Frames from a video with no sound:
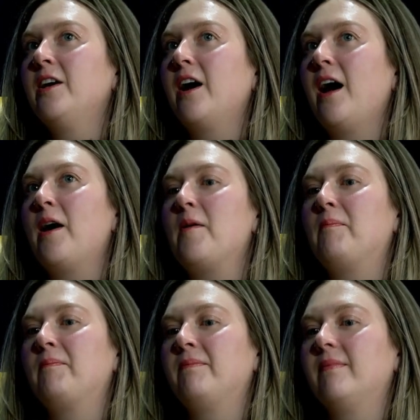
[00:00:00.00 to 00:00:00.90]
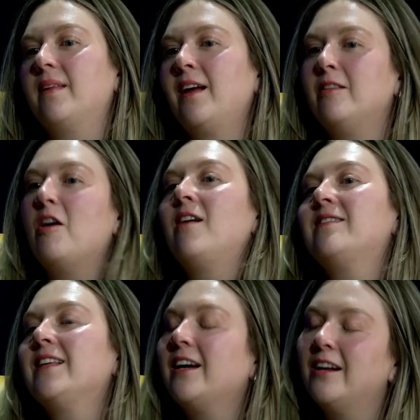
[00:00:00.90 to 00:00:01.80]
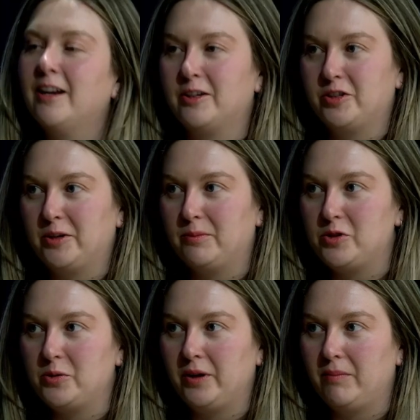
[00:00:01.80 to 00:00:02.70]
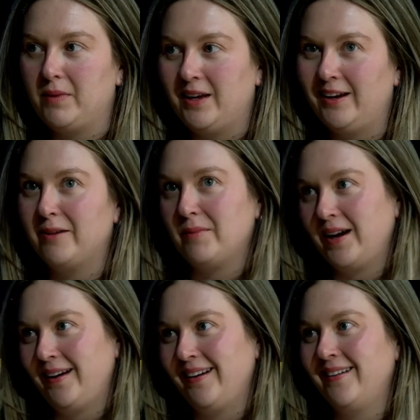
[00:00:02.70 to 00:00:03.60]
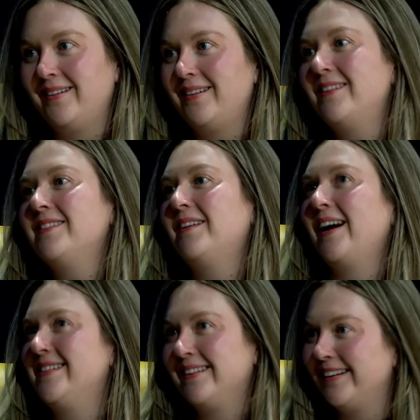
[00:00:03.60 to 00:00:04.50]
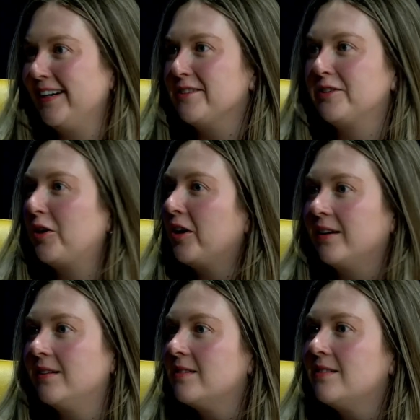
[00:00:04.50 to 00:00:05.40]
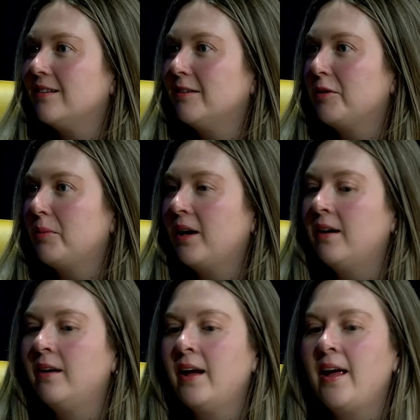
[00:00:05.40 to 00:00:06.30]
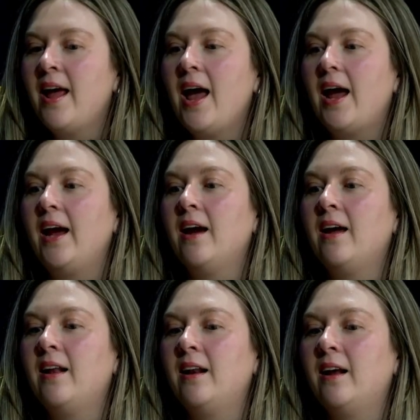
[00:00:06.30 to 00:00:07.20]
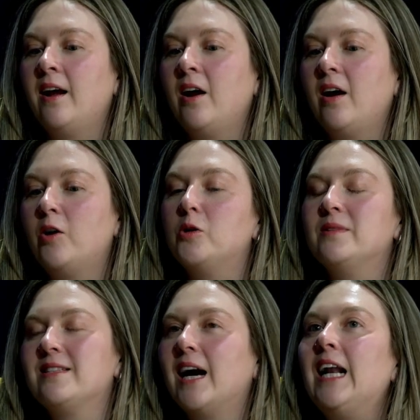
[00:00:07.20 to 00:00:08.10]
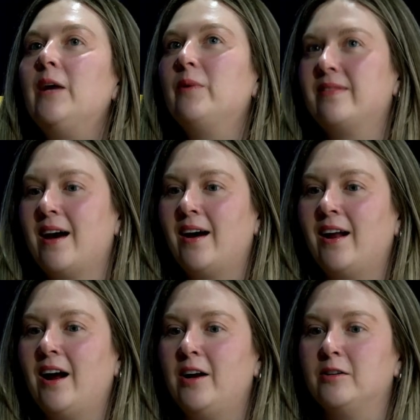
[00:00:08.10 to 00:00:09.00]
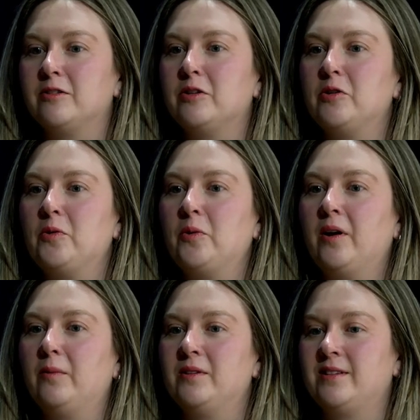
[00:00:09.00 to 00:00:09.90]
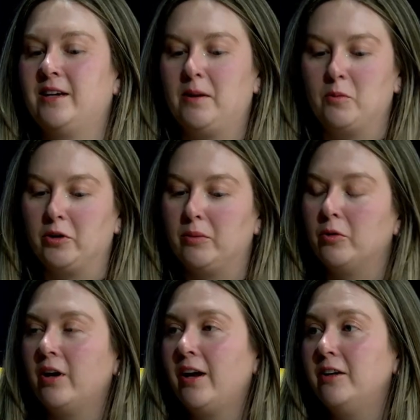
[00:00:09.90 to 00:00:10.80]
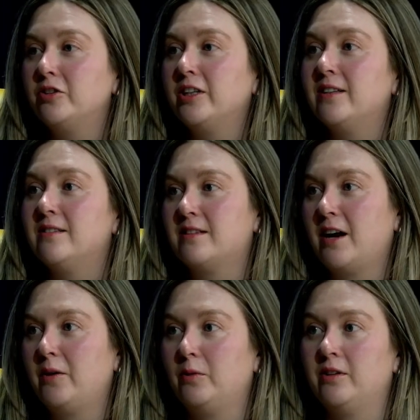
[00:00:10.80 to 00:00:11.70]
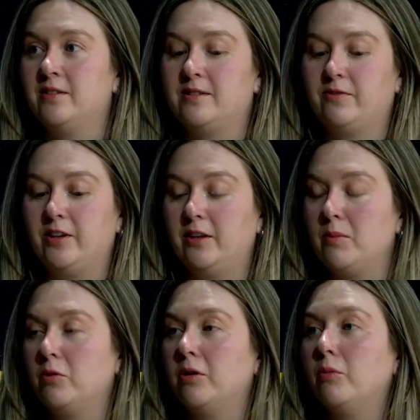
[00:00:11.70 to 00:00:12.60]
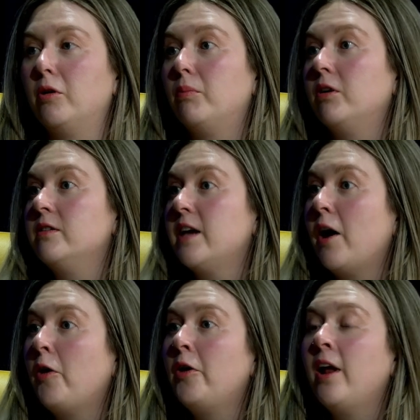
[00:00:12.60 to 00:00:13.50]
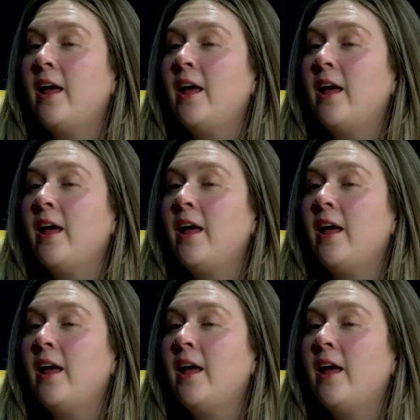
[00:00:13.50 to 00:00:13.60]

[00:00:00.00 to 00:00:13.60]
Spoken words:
the connection between me and my identity as an artist a little bit. And coinciding with that, I also was getting more and more anxious. I was feeling more and more burnt out.